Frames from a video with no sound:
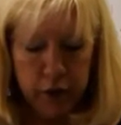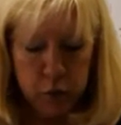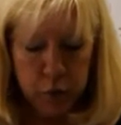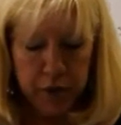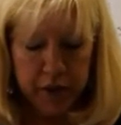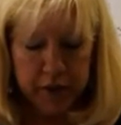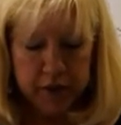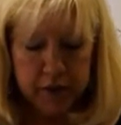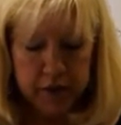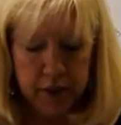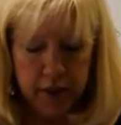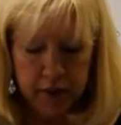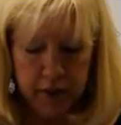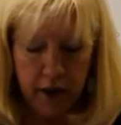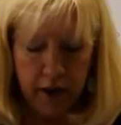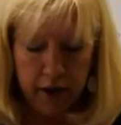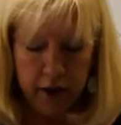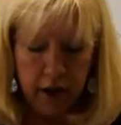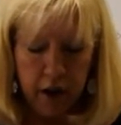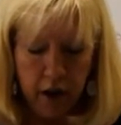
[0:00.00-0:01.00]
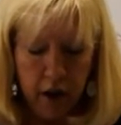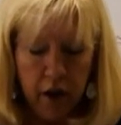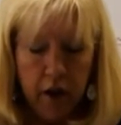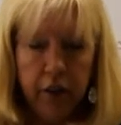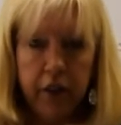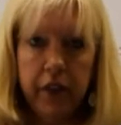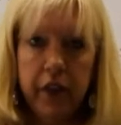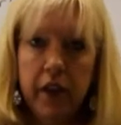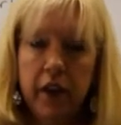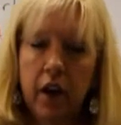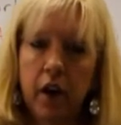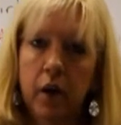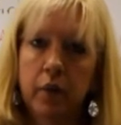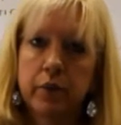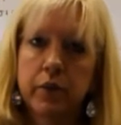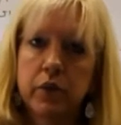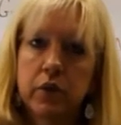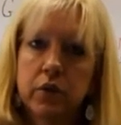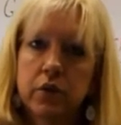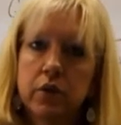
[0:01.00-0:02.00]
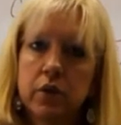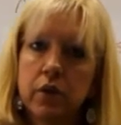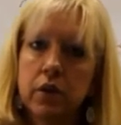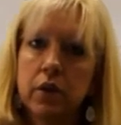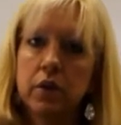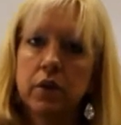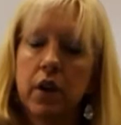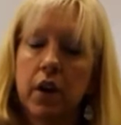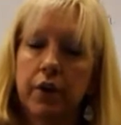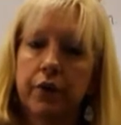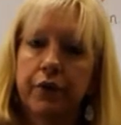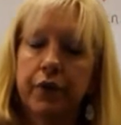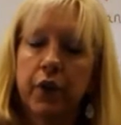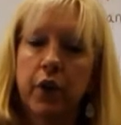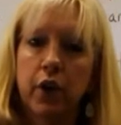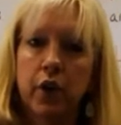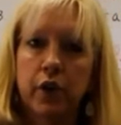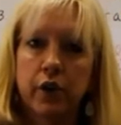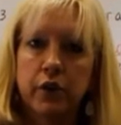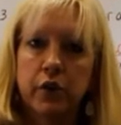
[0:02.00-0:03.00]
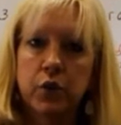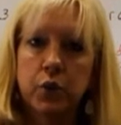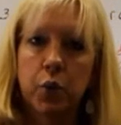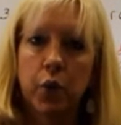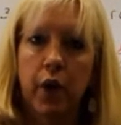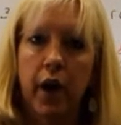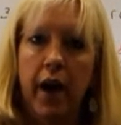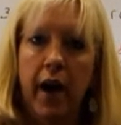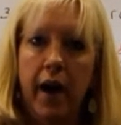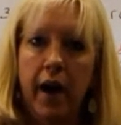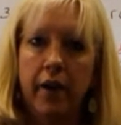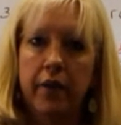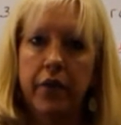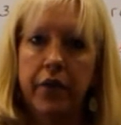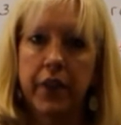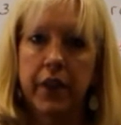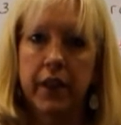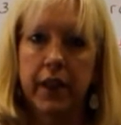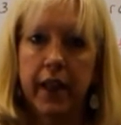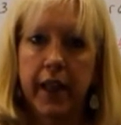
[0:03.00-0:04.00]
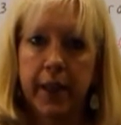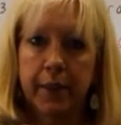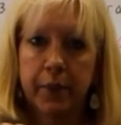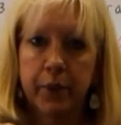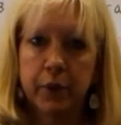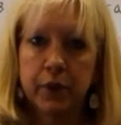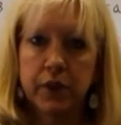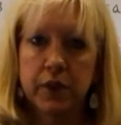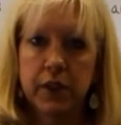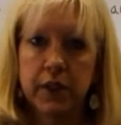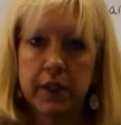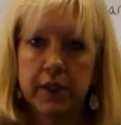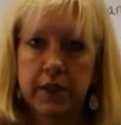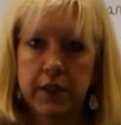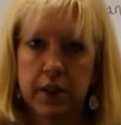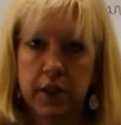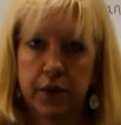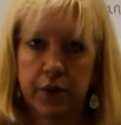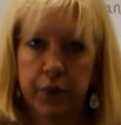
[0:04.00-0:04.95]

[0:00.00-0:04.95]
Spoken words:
we could see that the student at first will have the labels listed